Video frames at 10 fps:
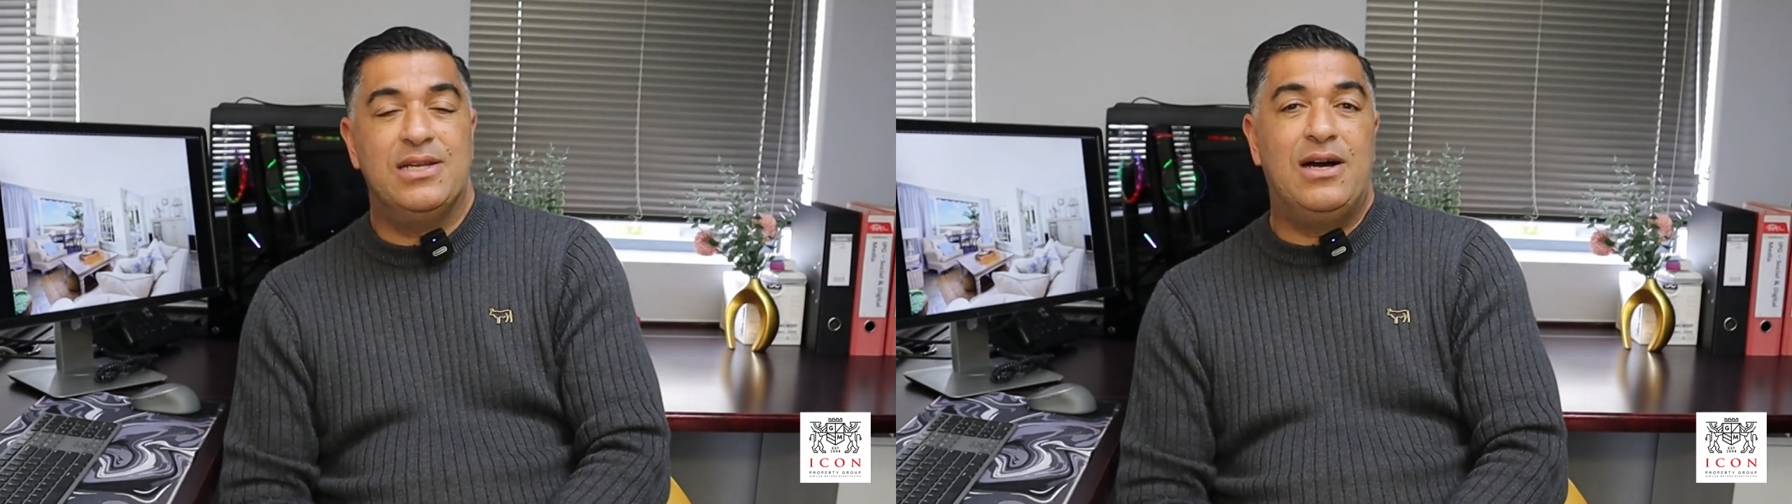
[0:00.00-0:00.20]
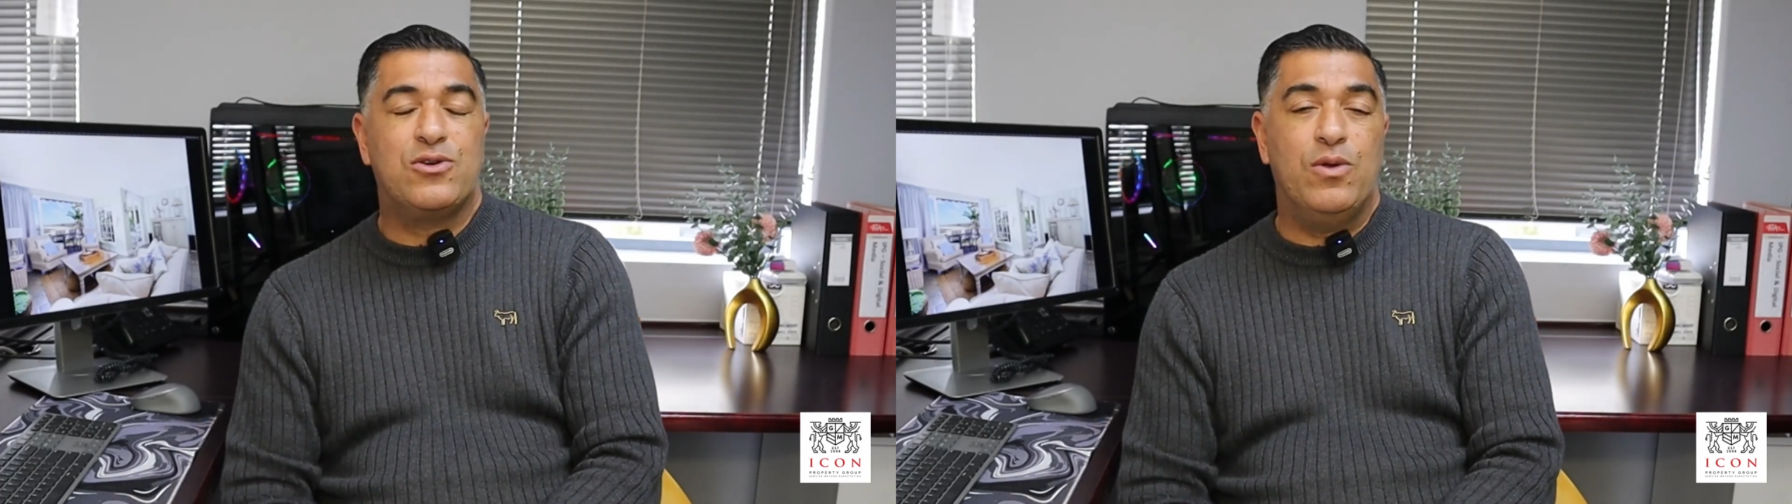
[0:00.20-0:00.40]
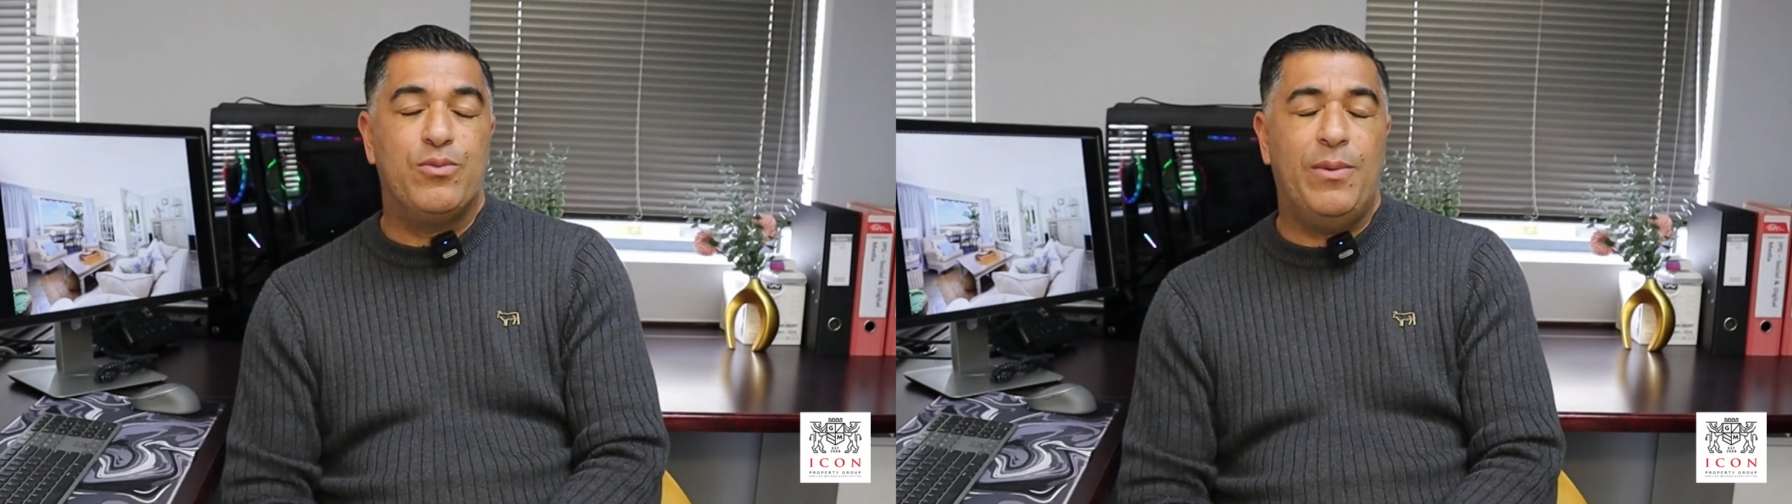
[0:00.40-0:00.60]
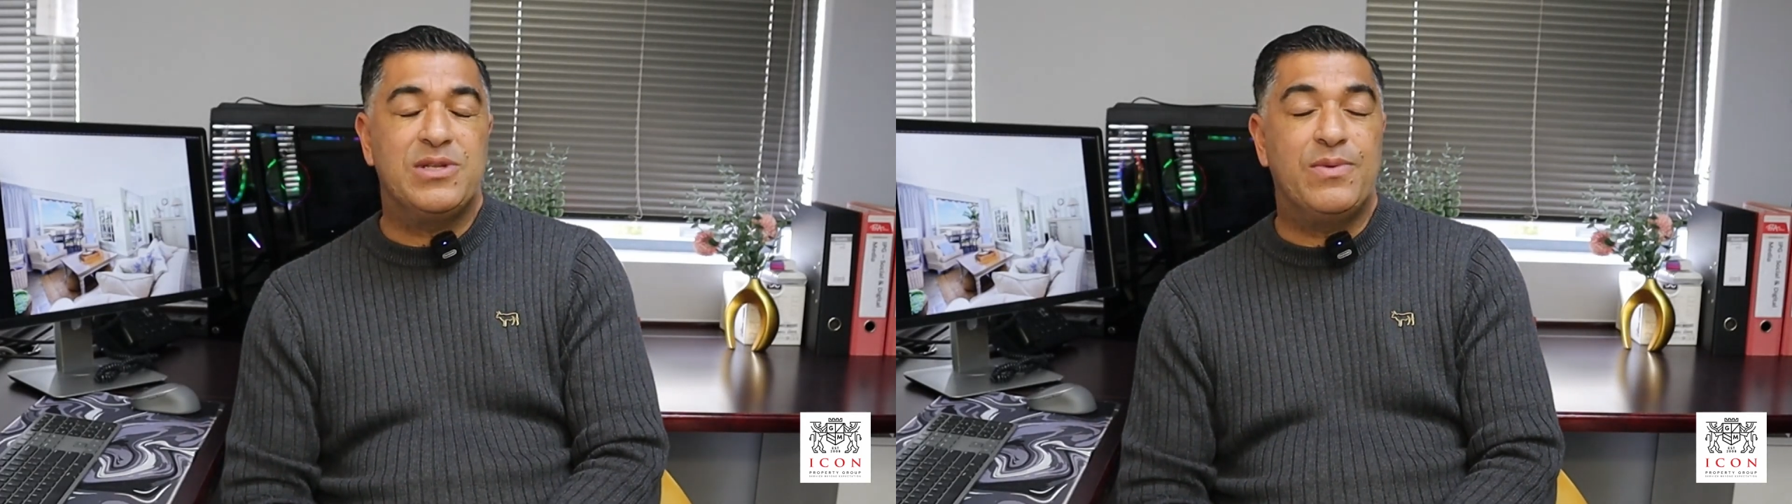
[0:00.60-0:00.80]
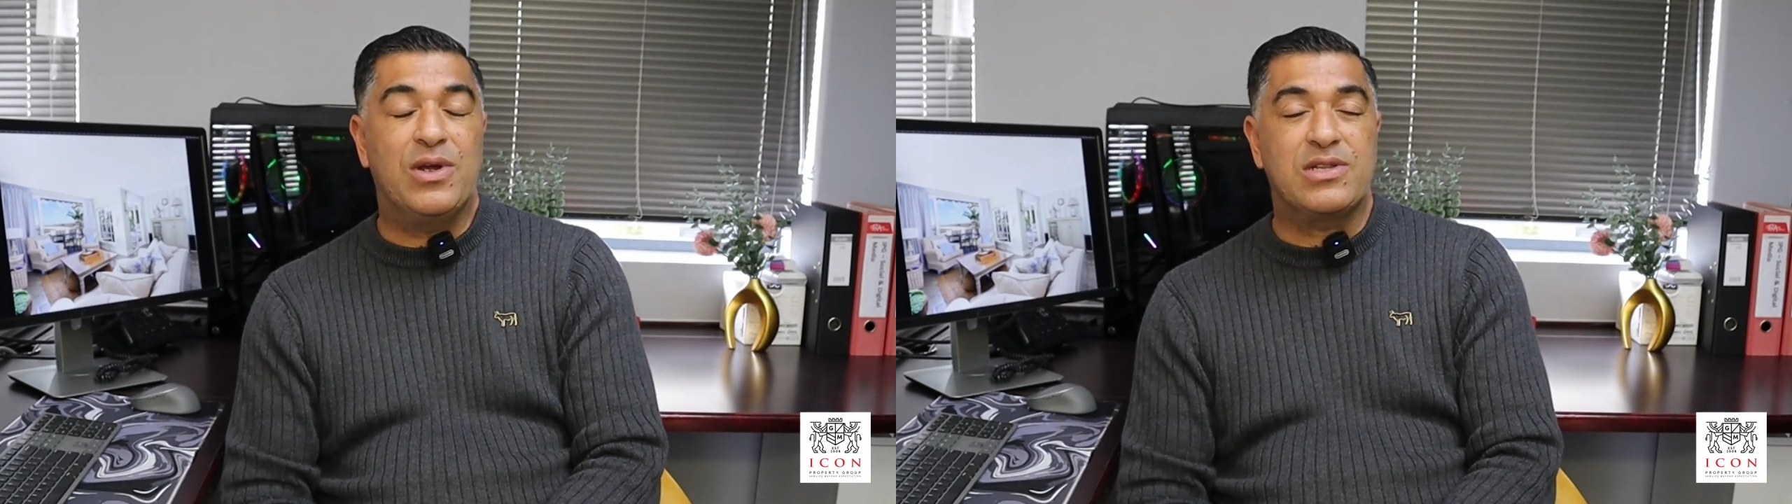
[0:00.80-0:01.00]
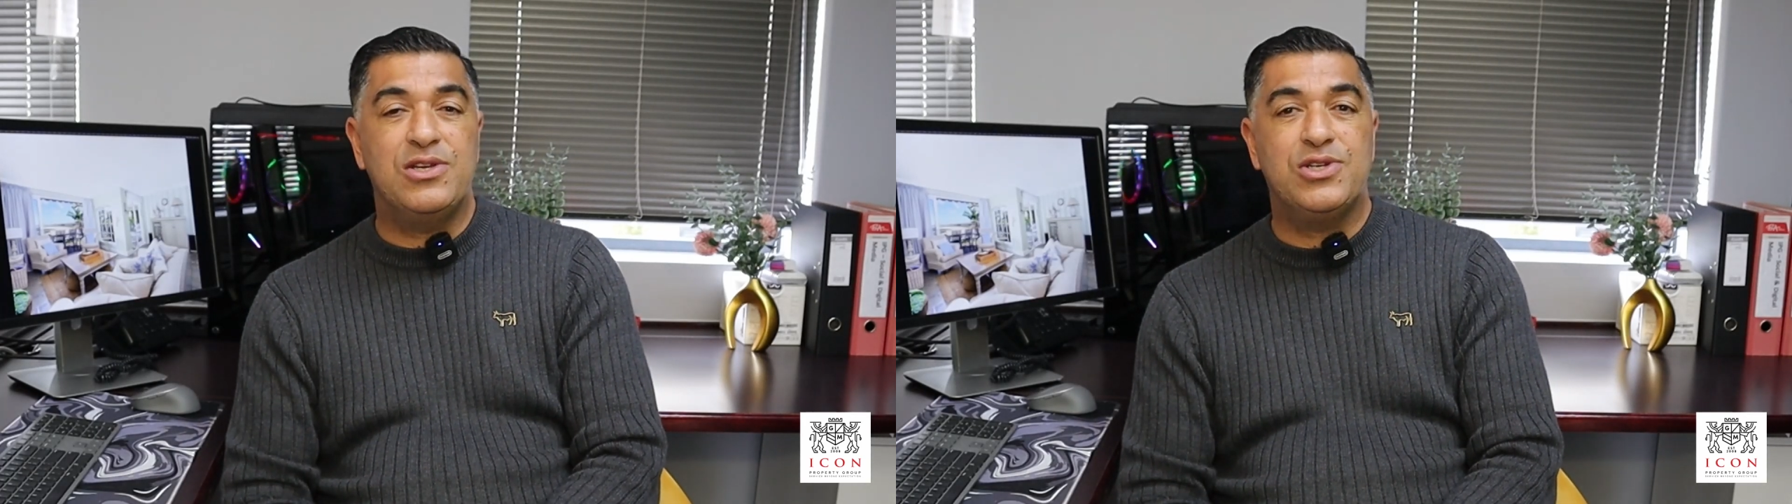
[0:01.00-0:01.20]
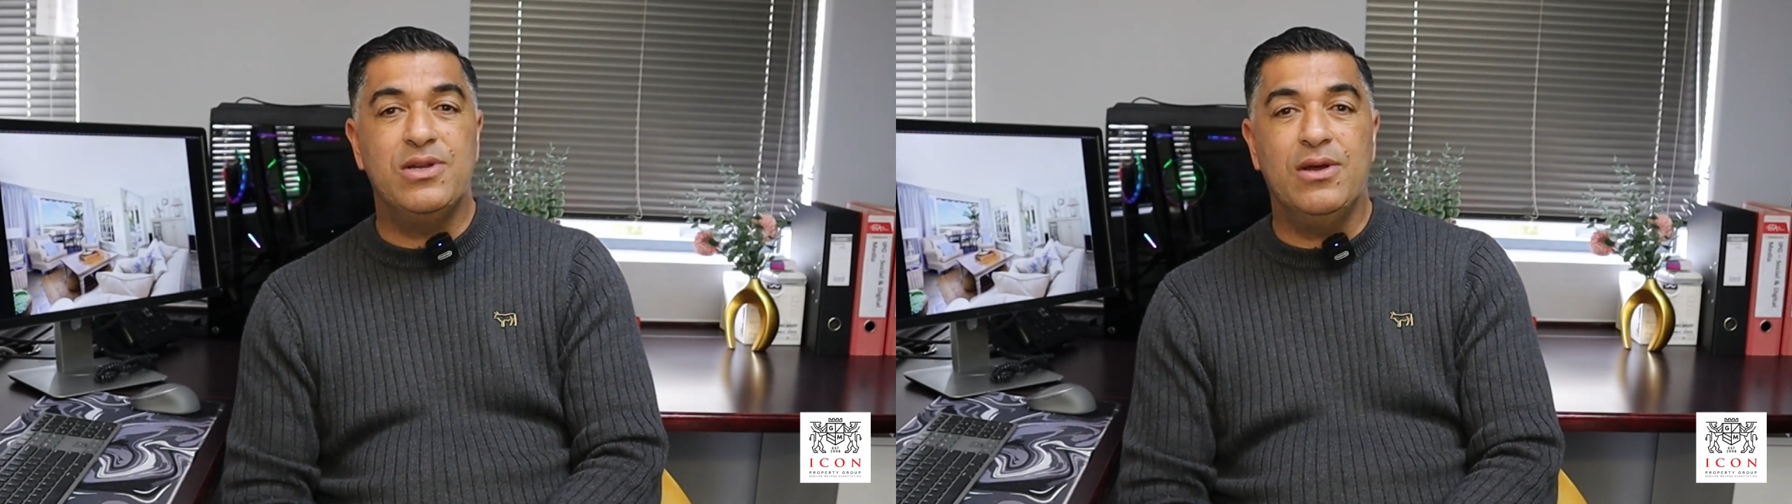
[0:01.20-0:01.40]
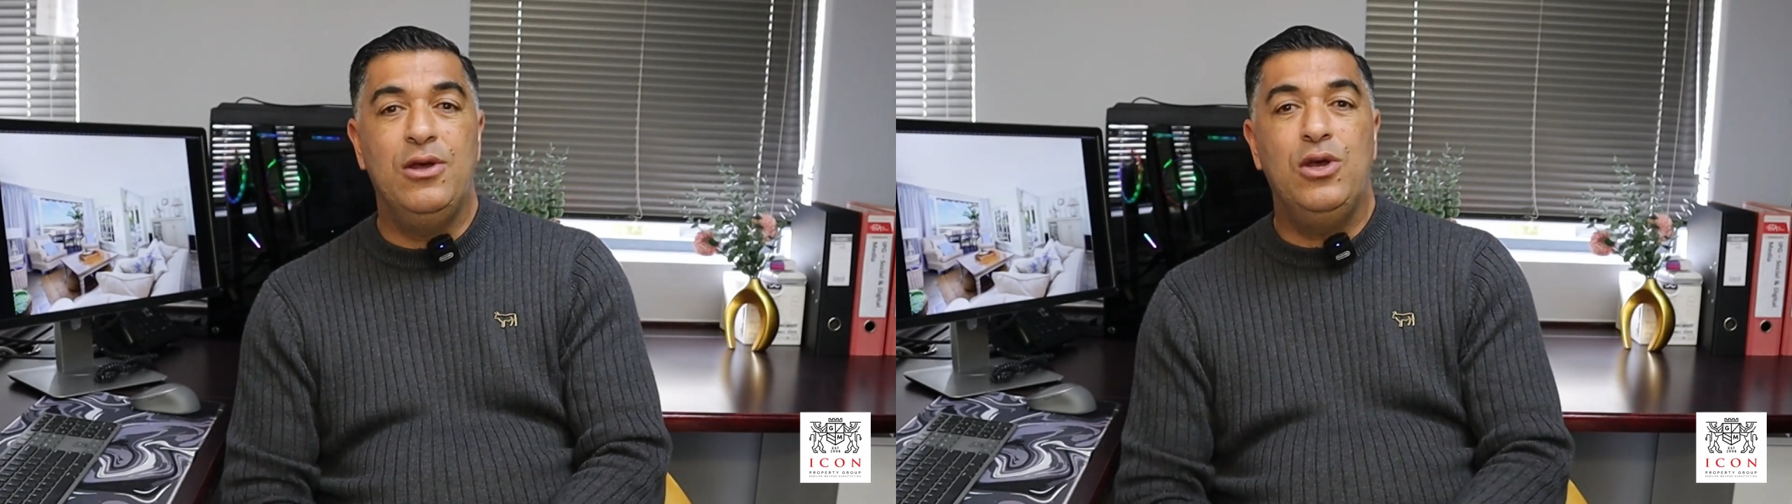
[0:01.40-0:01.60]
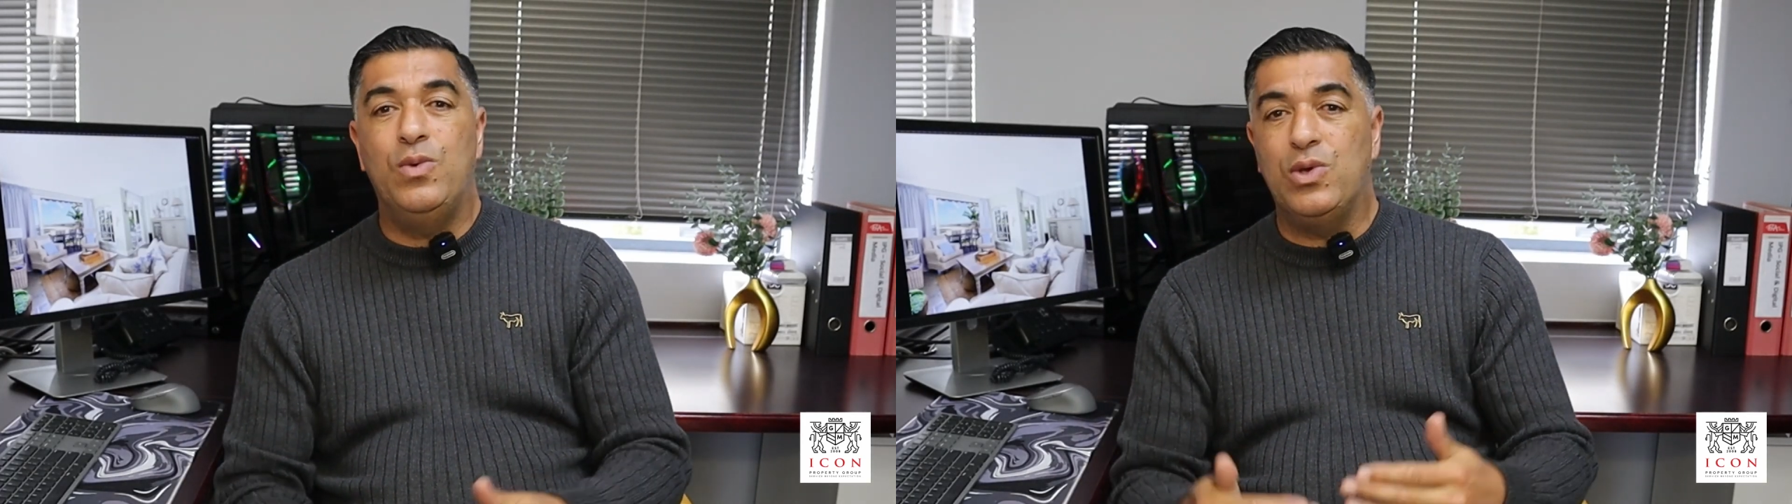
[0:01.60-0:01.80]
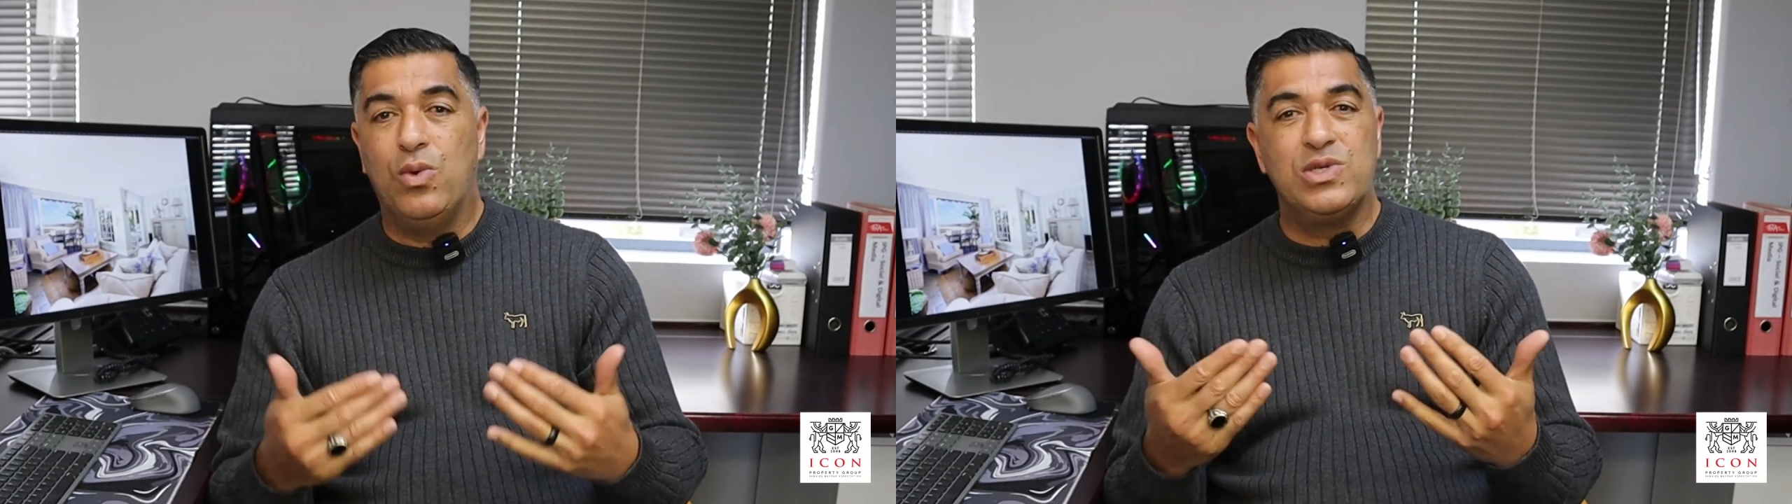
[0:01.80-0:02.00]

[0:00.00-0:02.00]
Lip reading: And as an Icon property practitioner,